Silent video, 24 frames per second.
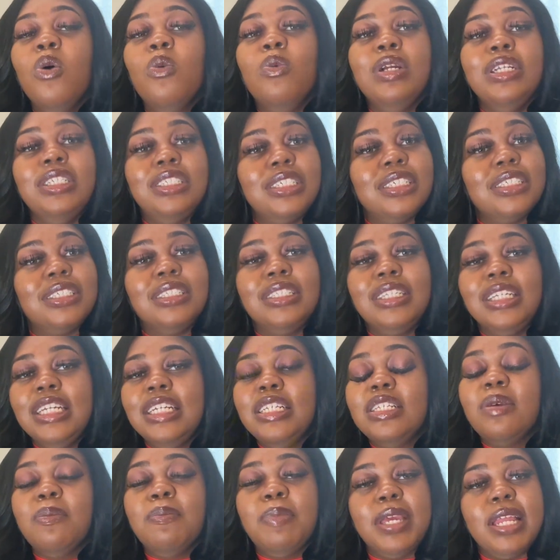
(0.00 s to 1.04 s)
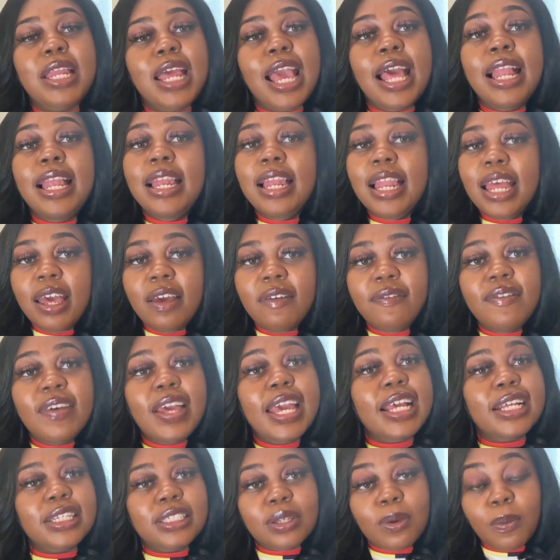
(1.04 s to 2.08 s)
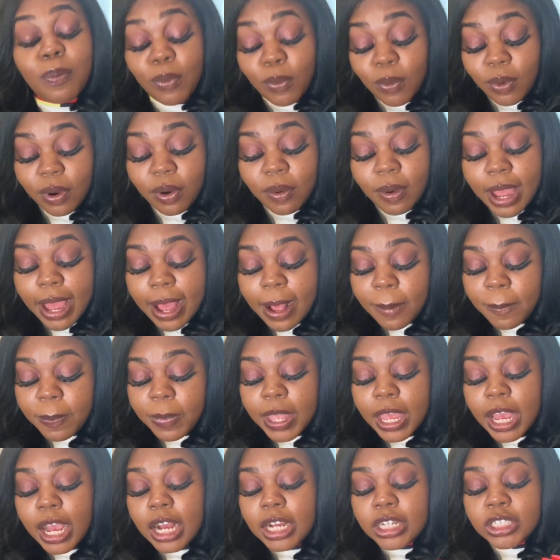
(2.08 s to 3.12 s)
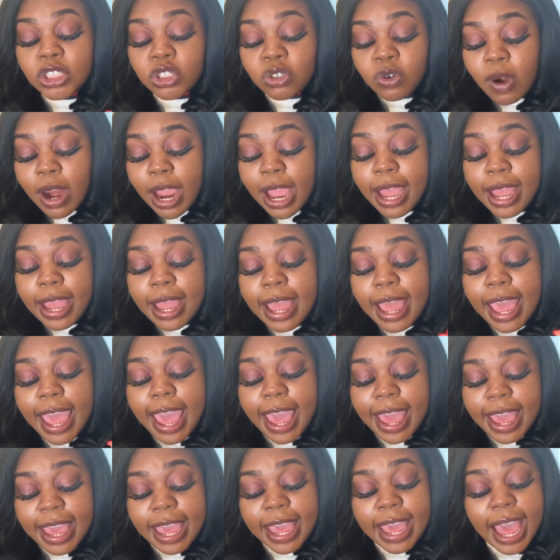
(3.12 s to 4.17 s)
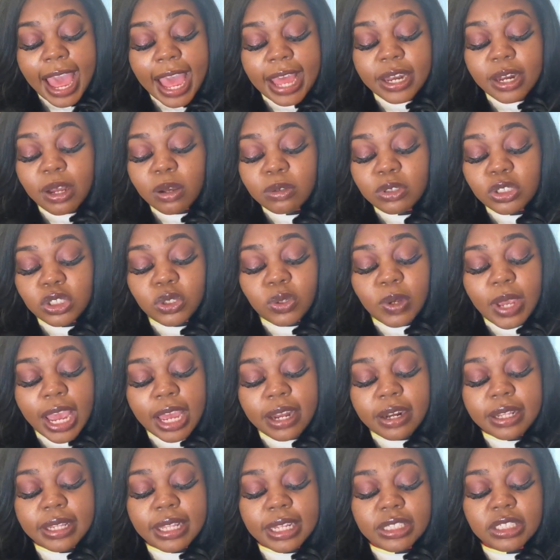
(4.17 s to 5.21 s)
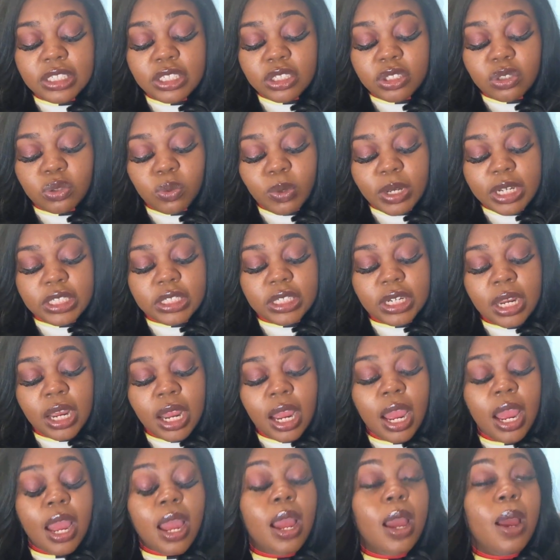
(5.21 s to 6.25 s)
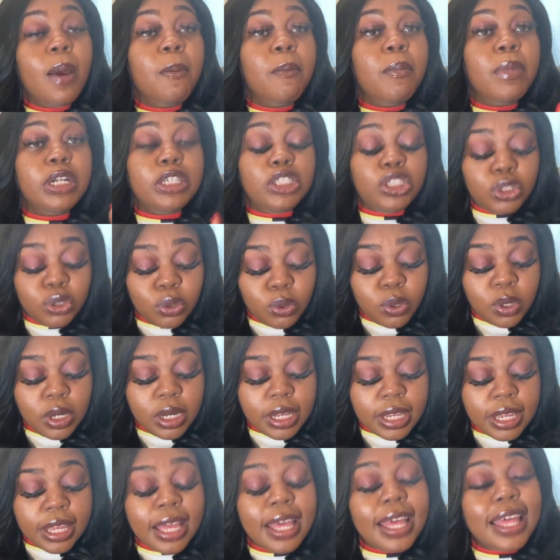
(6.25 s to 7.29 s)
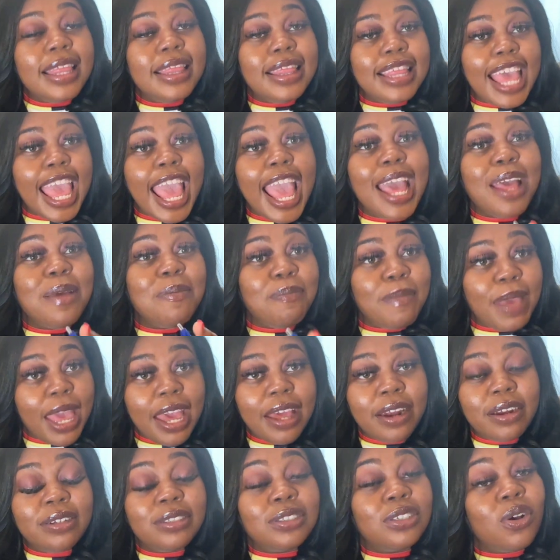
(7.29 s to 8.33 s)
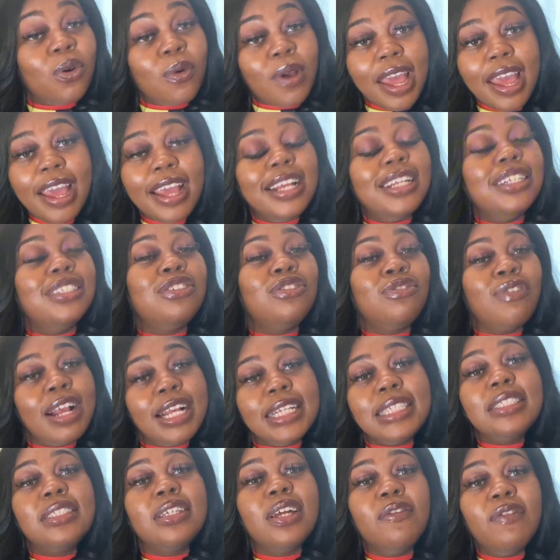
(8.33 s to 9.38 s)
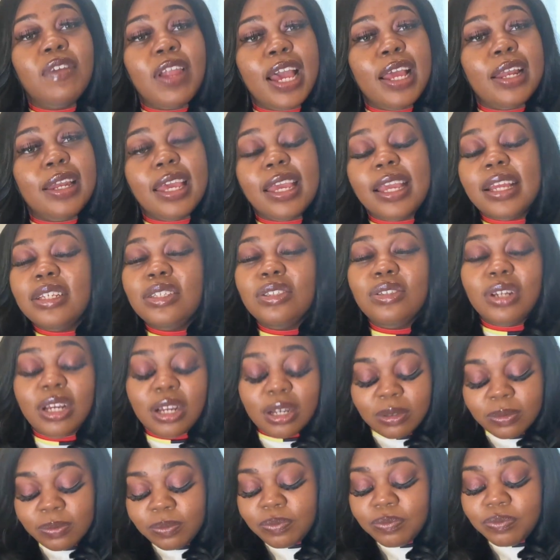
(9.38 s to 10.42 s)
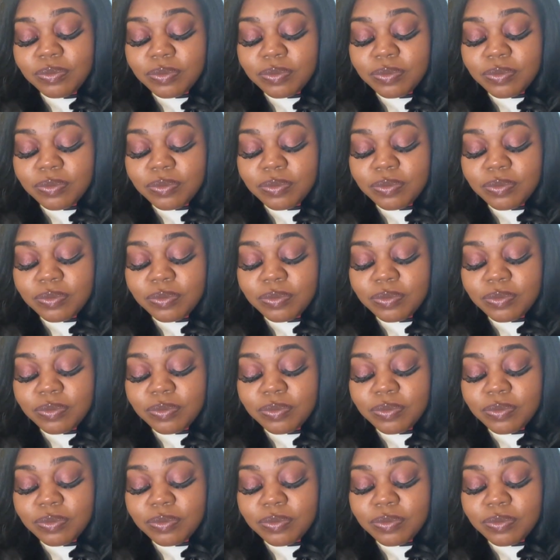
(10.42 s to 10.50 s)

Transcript: we just need to be that love and support. Okay, try. Hey, I noticed you handled that situation maturely. That matters. Okay, try stuff like that, you know.